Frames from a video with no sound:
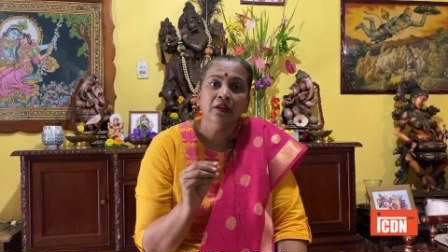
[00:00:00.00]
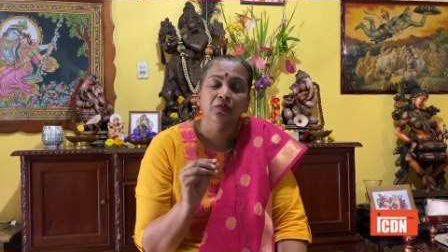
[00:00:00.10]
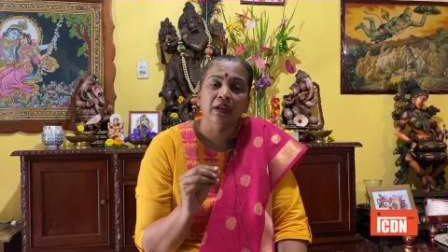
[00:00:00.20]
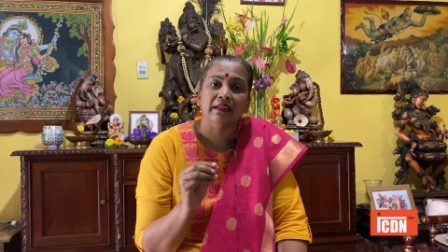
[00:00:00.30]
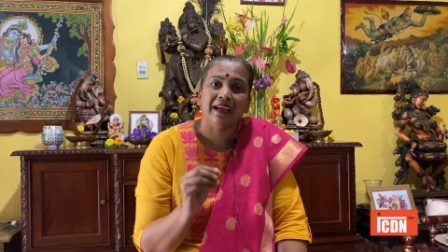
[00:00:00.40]

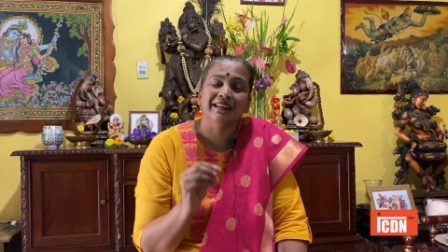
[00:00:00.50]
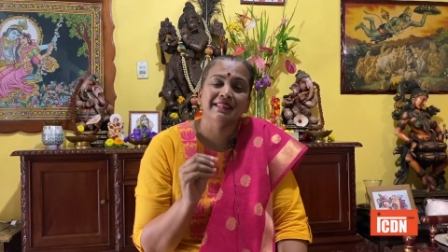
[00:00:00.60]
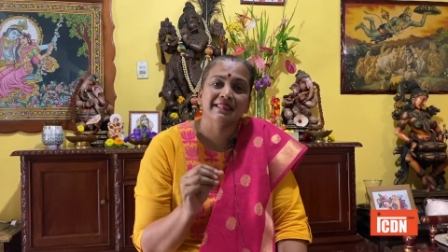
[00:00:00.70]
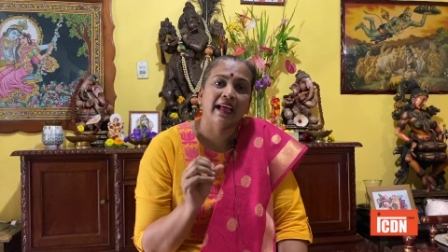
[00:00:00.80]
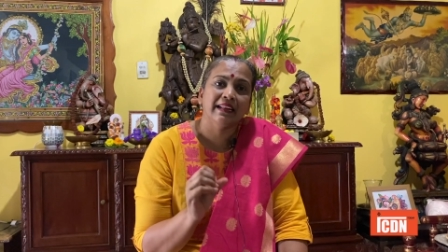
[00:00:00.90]
do not
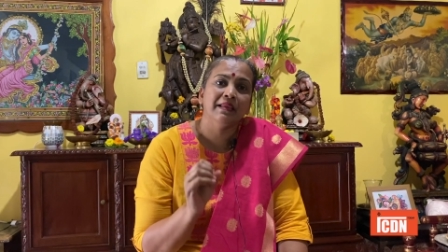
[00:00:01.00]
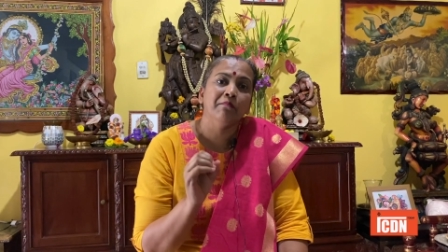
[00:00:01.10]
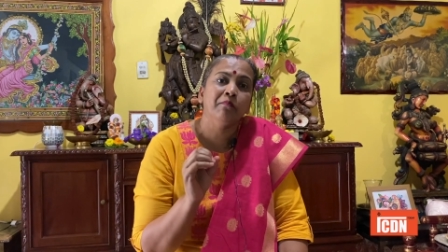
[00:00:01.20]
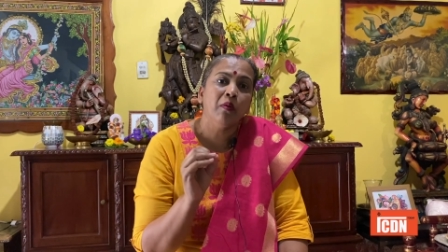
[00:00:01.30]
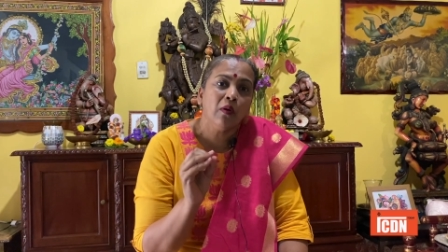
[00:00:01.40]
understand the
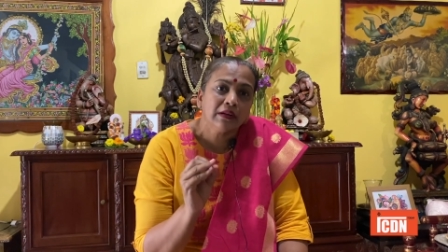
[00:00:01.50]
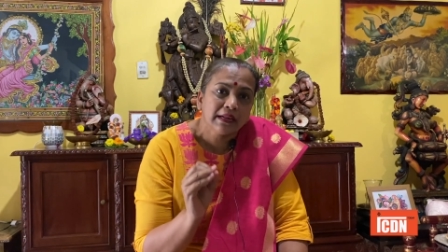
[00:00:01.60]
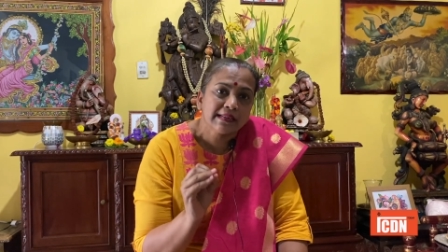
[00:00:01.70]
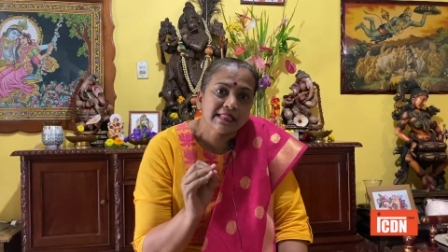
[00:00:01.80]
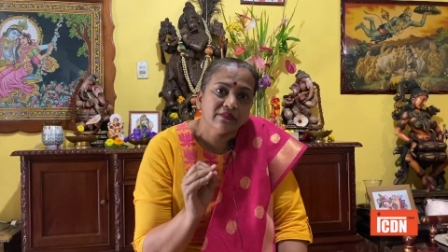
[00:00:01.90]

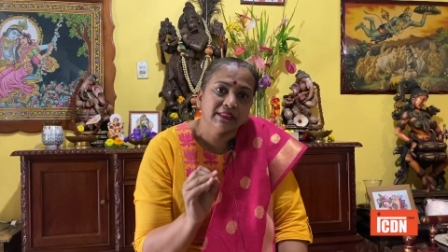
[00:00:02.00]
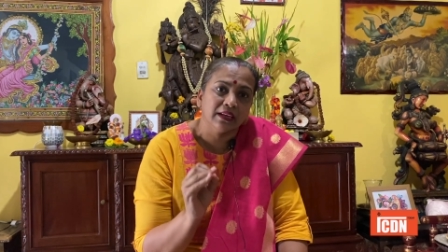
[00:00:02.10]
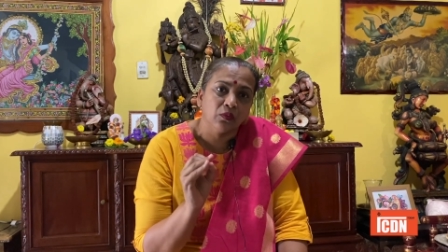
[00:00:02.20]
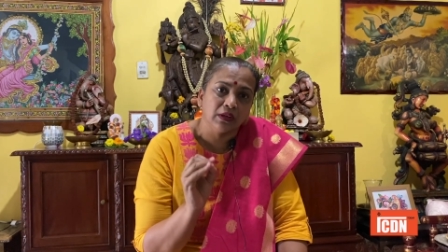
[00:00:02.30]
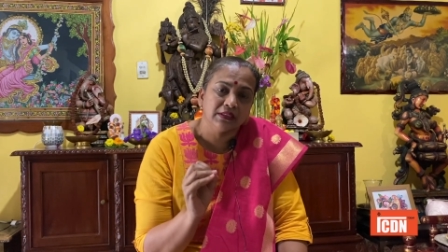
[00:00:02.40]
importance of it
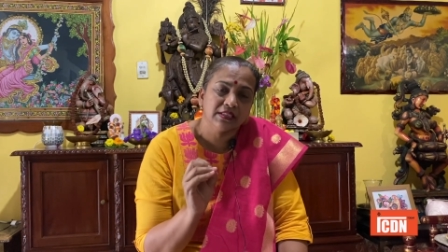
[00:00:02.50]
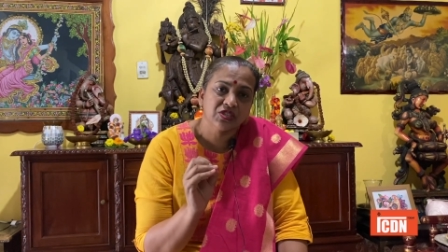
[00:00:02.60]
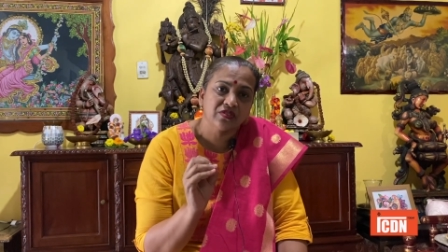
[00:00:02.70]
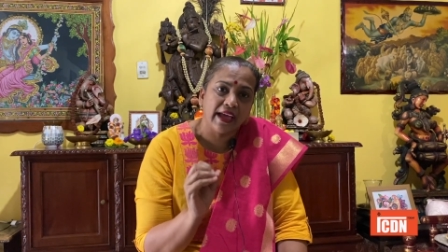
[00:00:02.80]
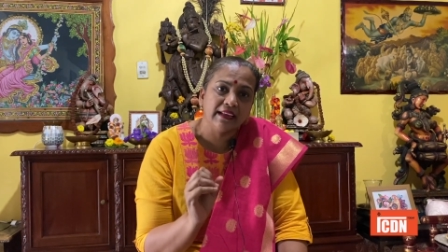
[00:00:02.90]
and what it is
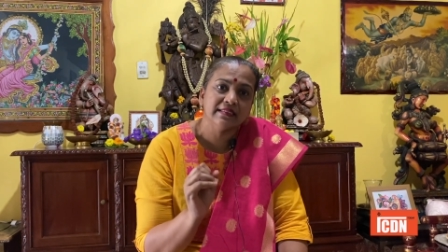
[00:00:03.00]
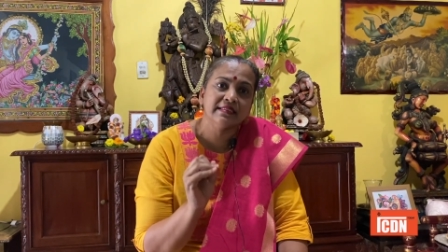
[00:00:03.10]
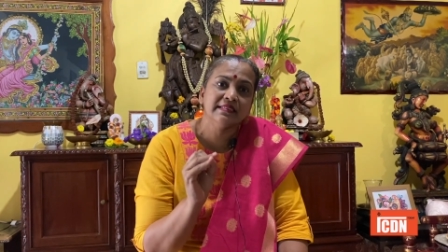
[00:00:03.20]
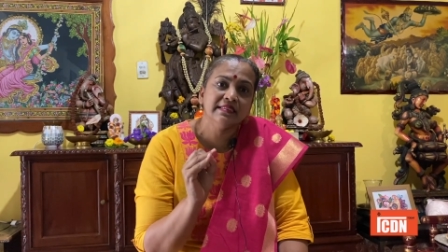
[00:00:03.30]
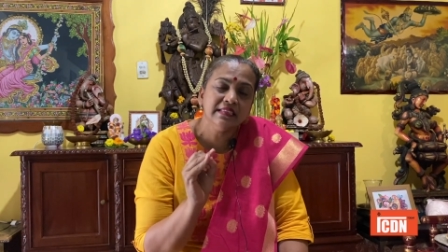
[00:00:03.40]
trying to
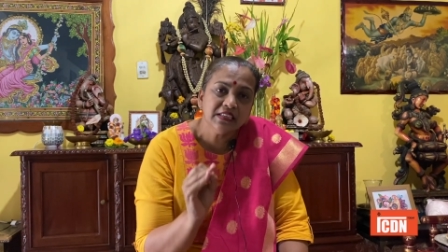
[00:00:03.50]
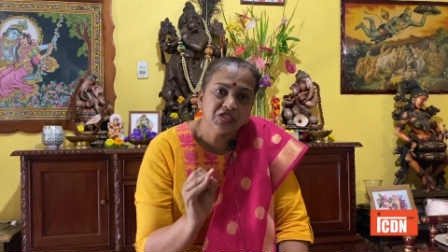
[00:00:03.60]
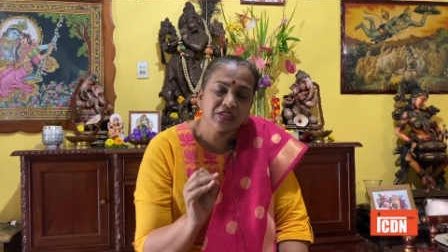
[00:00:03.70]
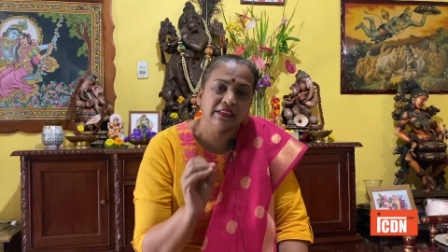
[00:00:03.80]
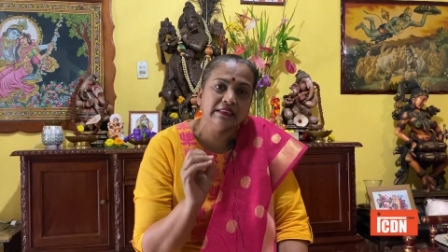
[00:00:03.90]

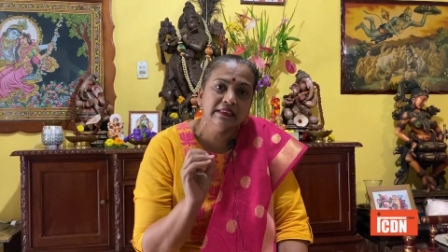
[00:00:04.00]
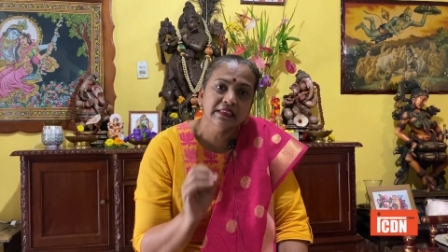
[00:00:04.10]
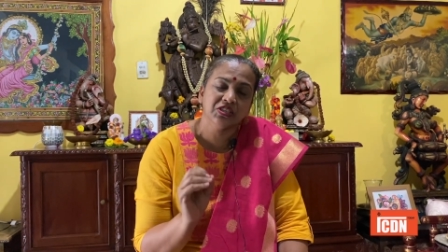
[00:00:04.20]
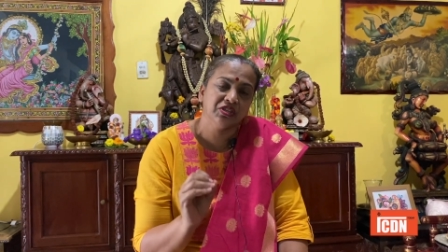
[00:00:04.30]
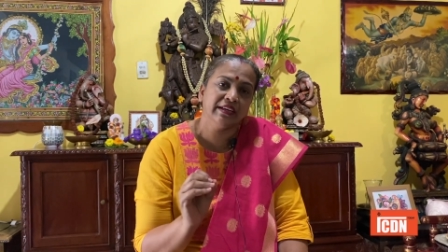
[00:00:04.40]
teach and
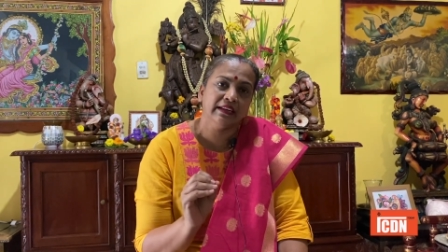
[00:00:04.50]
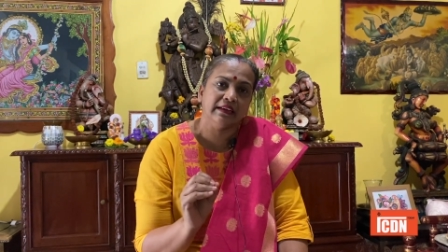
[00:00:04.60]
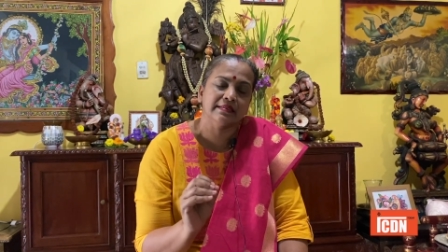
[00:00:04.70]
nurture in us.